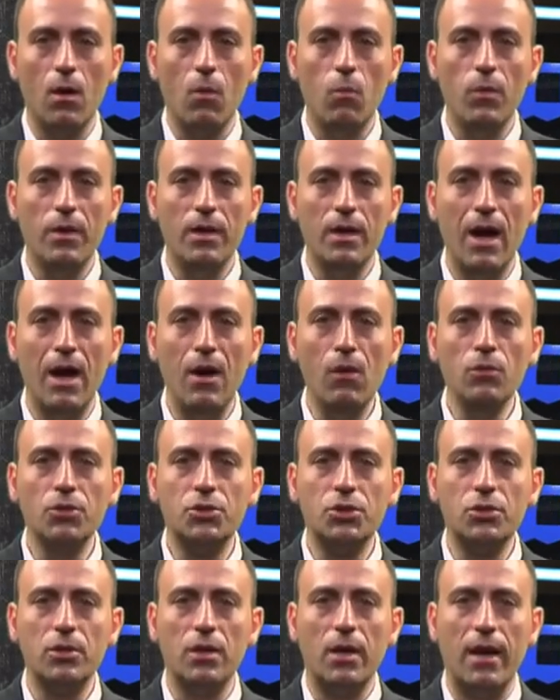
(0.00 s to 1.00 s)
We now
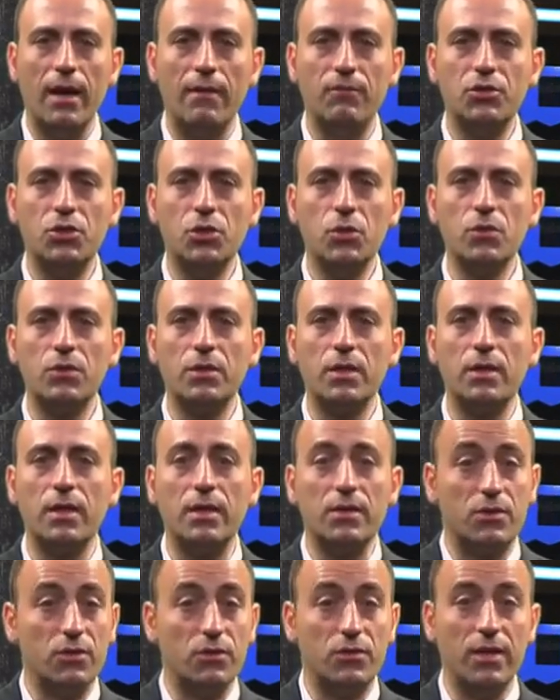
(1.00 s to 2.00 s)
have chosen
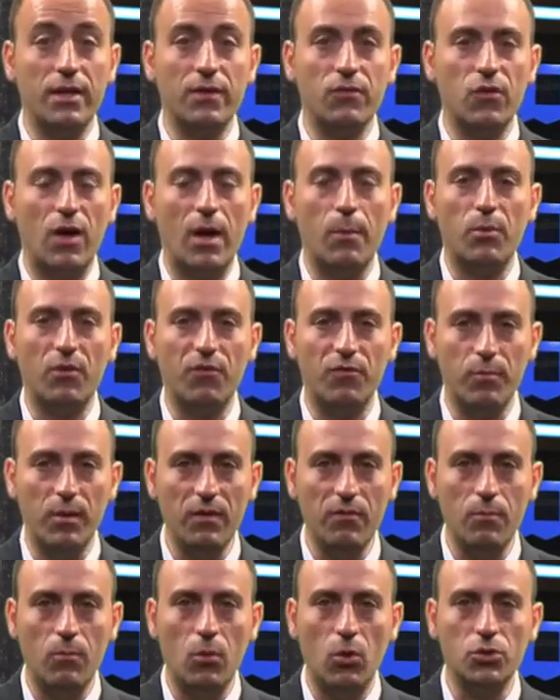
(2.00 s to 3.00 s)
a certain type of
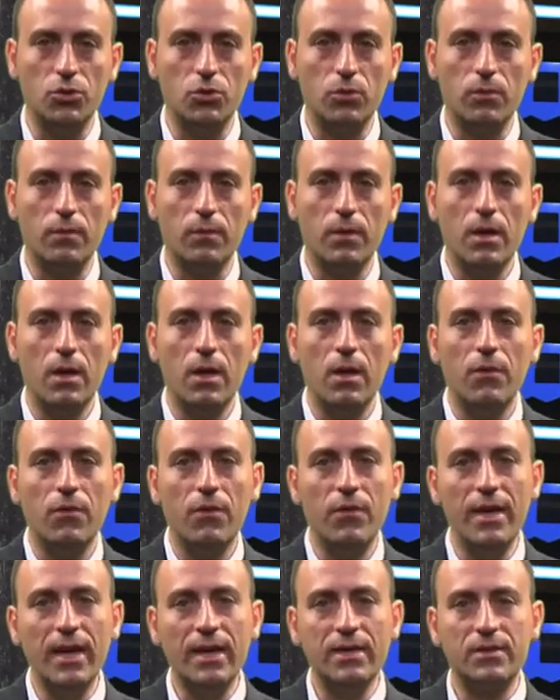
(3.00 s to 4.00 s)
PV module.
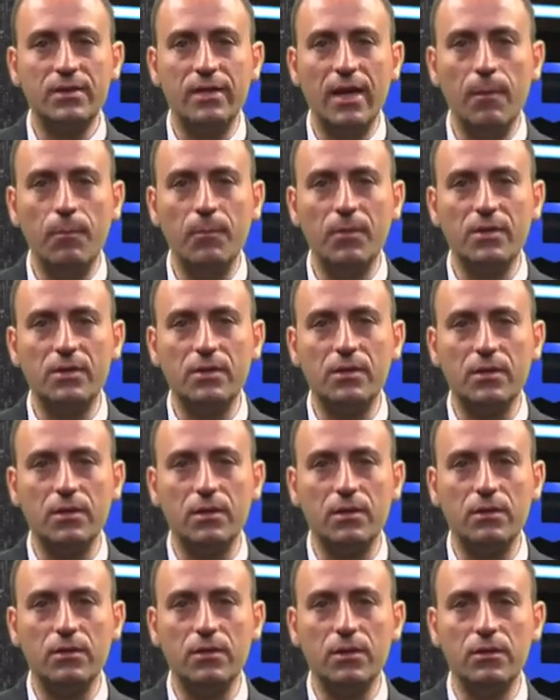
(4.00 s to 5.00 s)
The next step is
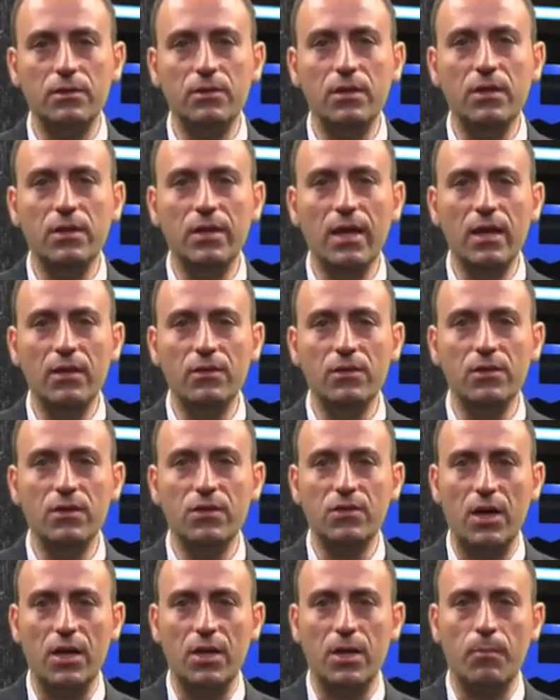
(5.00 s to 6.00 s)
the detailed
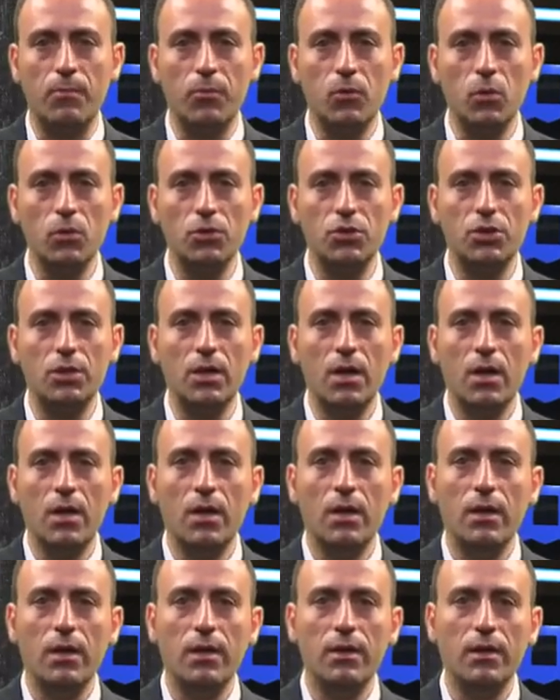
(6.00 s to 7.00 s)
design approach,
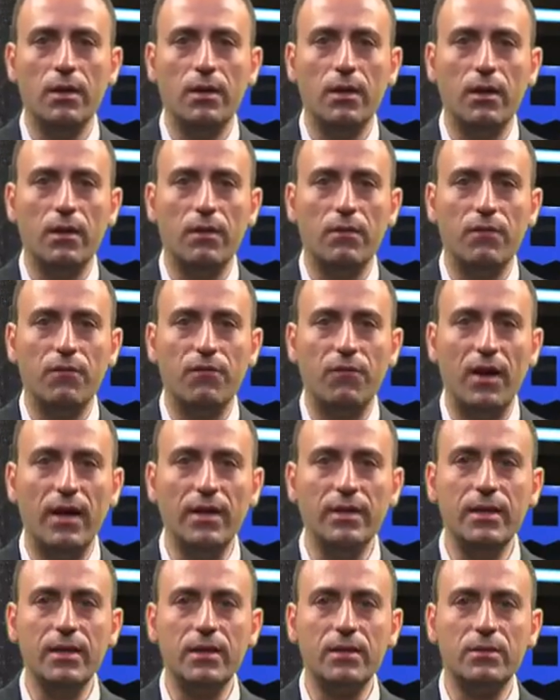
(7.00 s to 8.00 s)

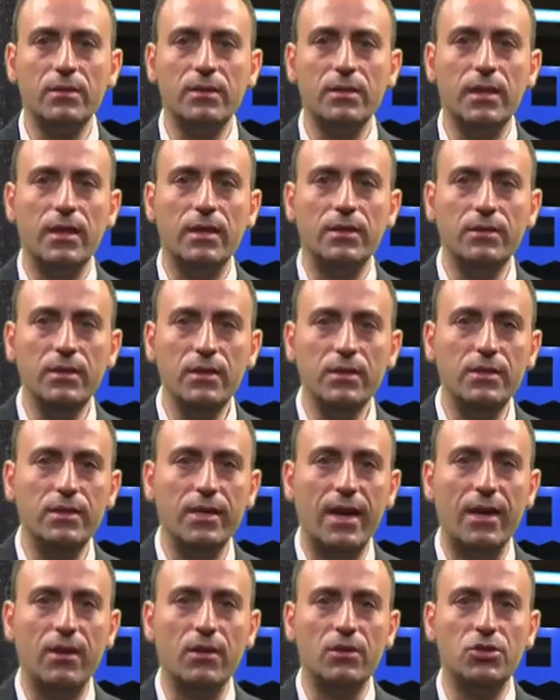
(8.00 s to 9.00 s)
finding the
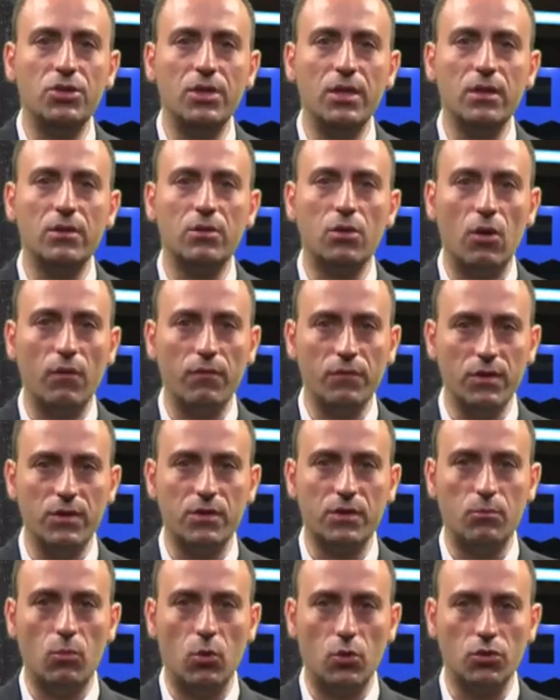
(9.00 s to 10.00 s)
DC energy yield of
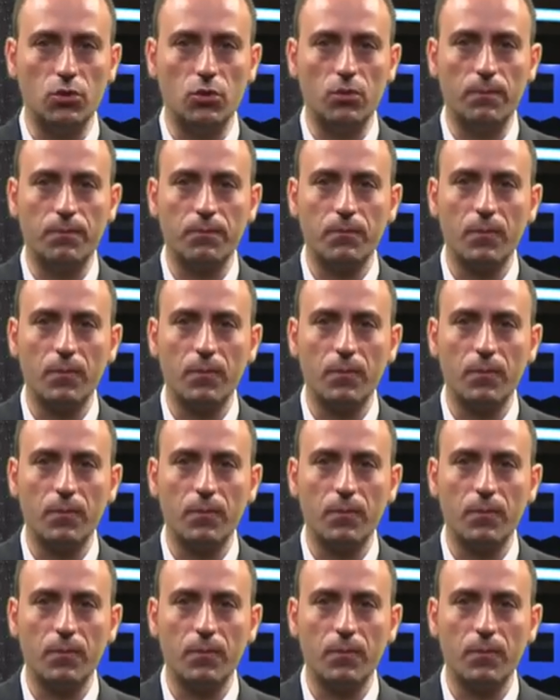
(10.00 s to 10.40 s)
this module.